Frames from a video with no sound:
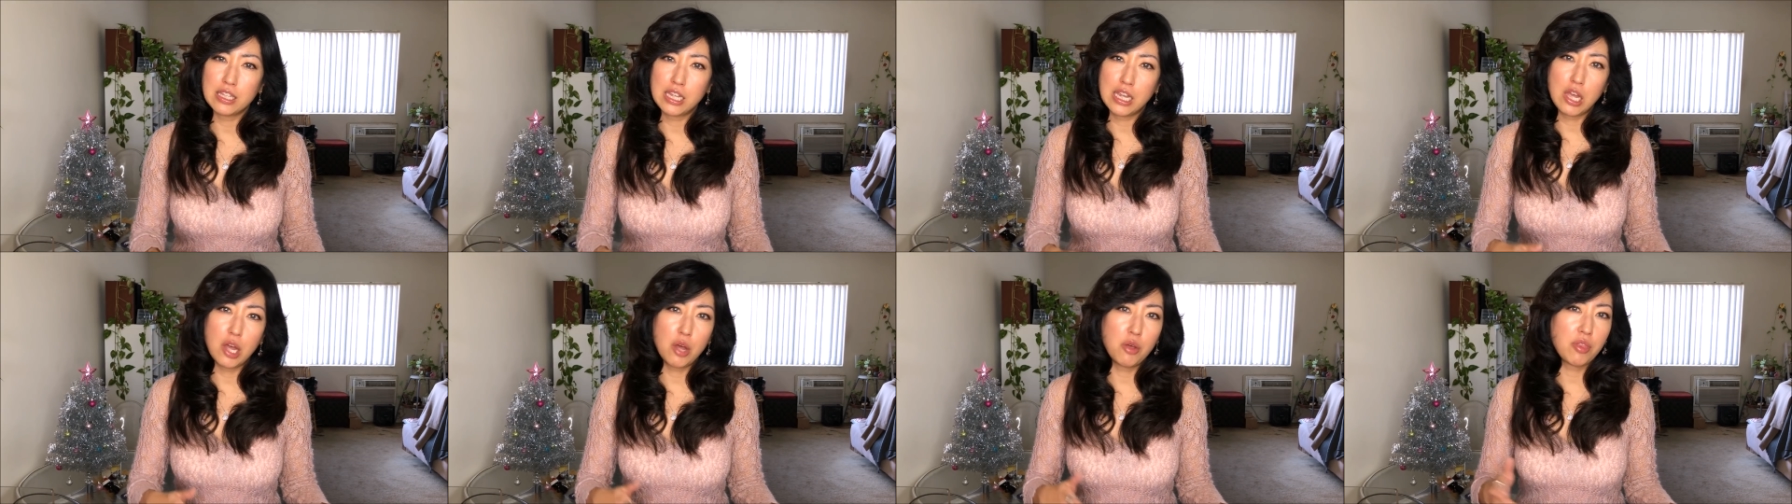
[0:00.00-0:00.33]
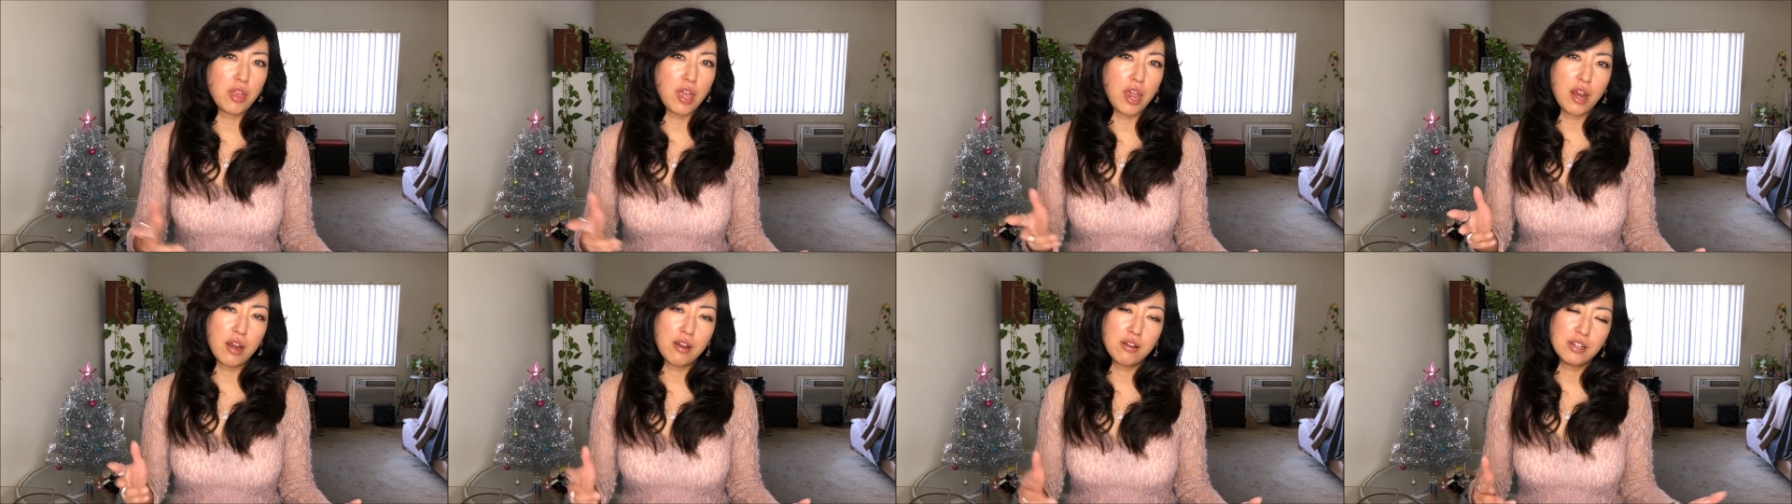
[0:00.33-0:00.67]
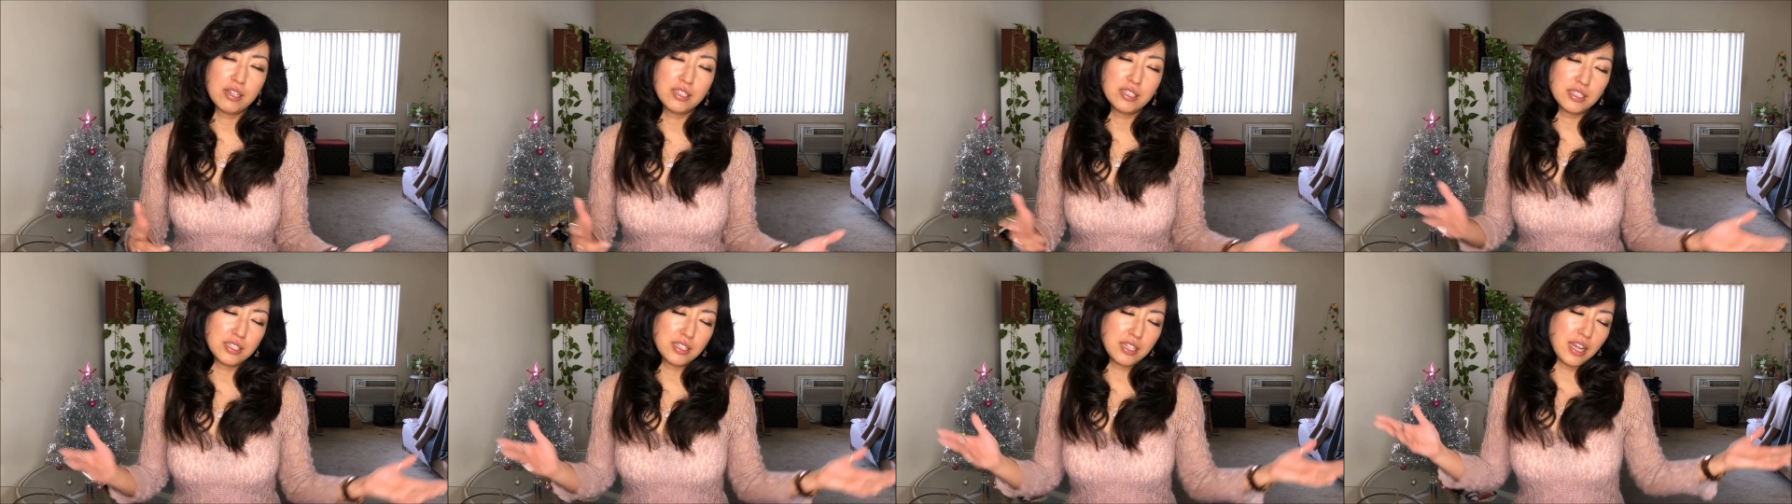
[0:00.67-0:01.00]
they go there.
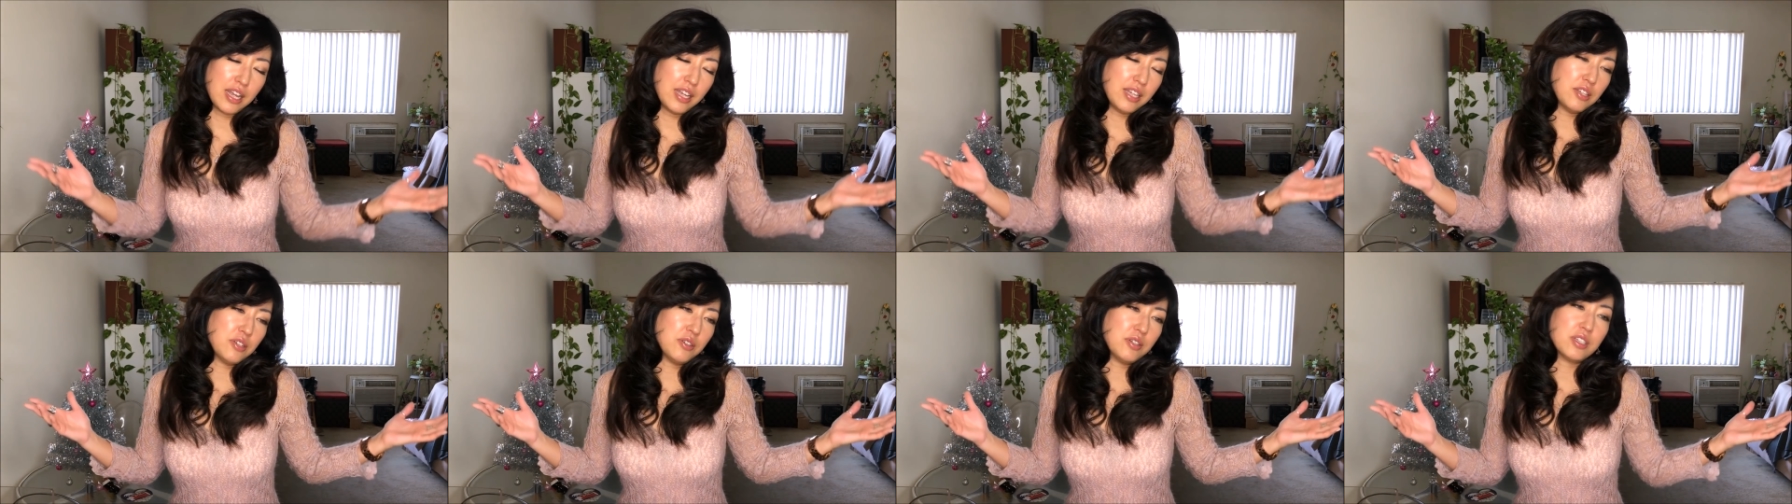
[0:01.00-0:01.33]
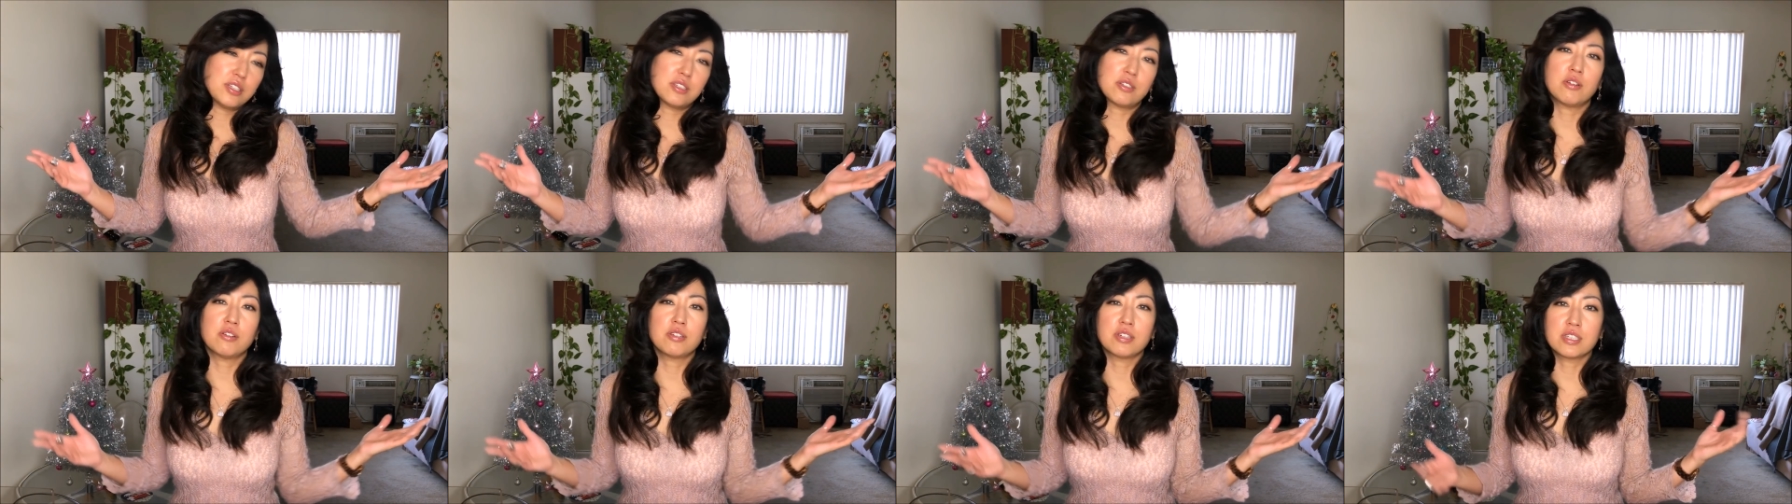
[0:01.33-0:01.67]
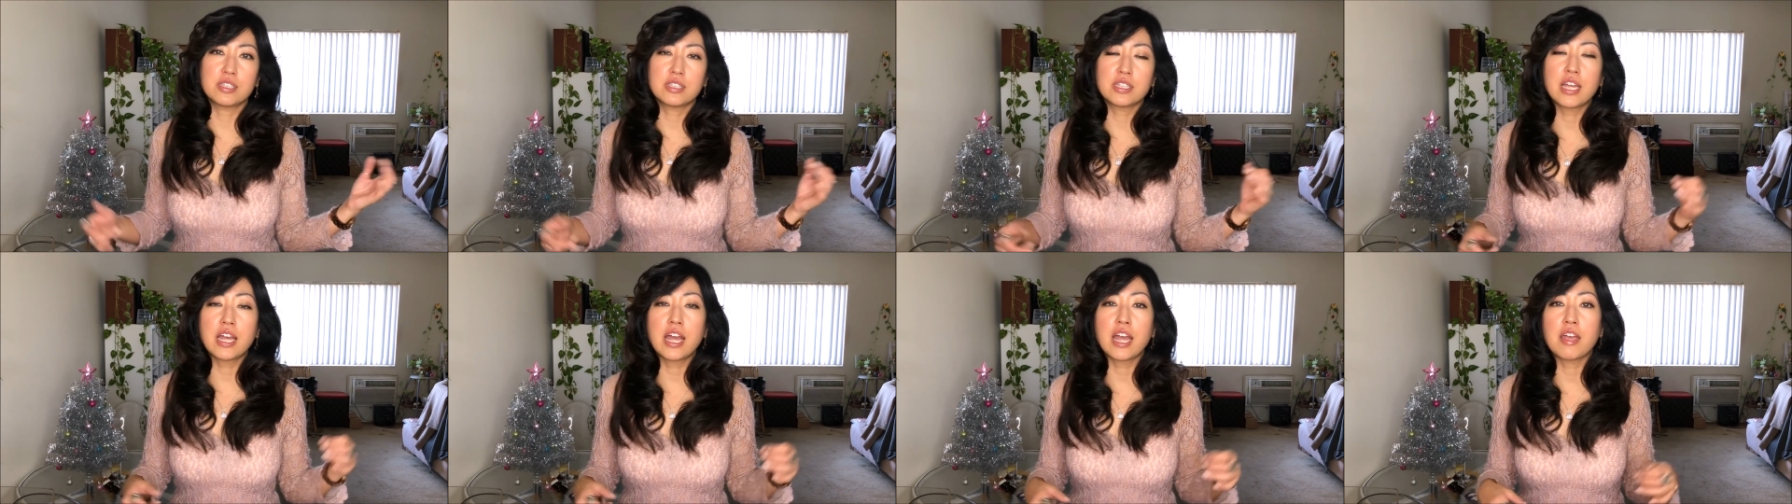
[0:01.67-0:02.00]
They just not do this all the
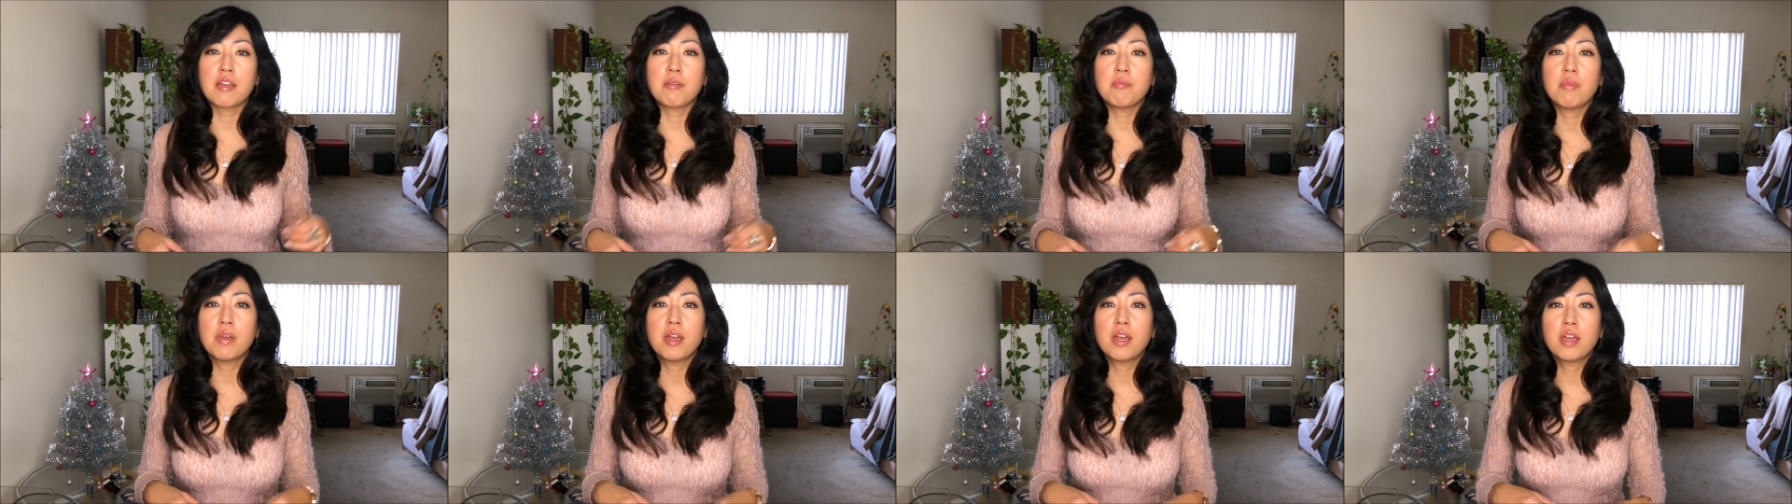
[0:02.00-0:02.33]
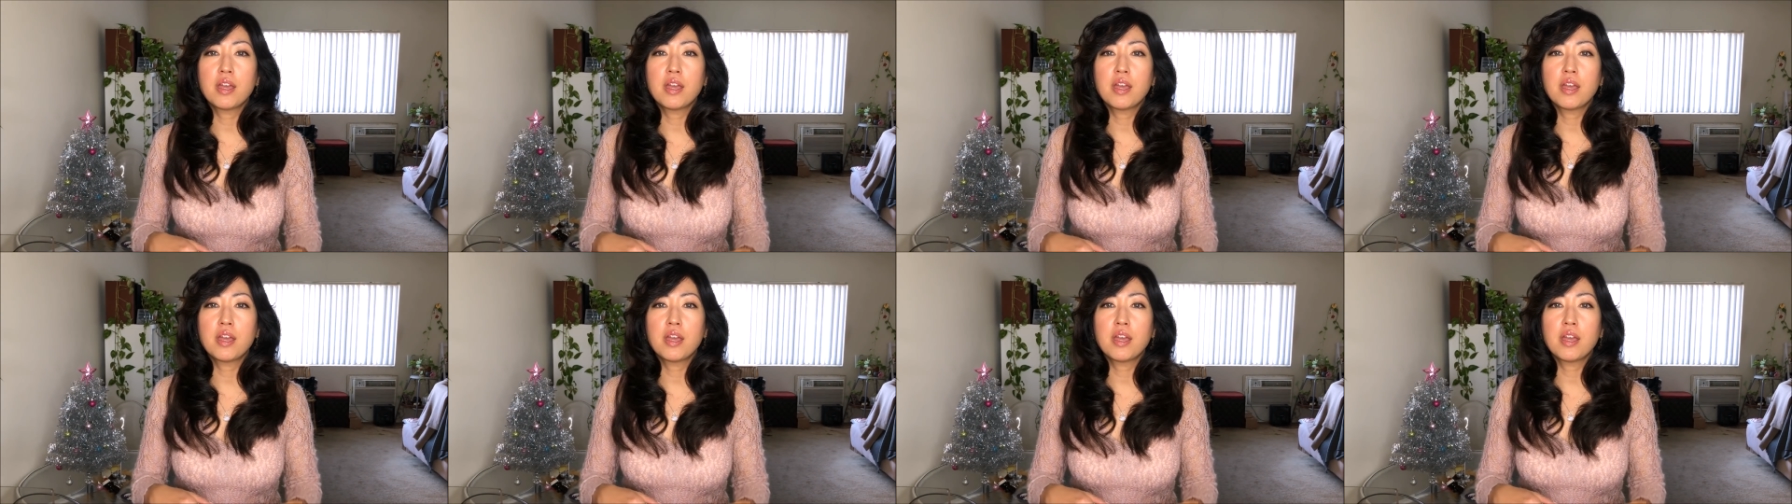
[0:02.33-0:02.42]
time.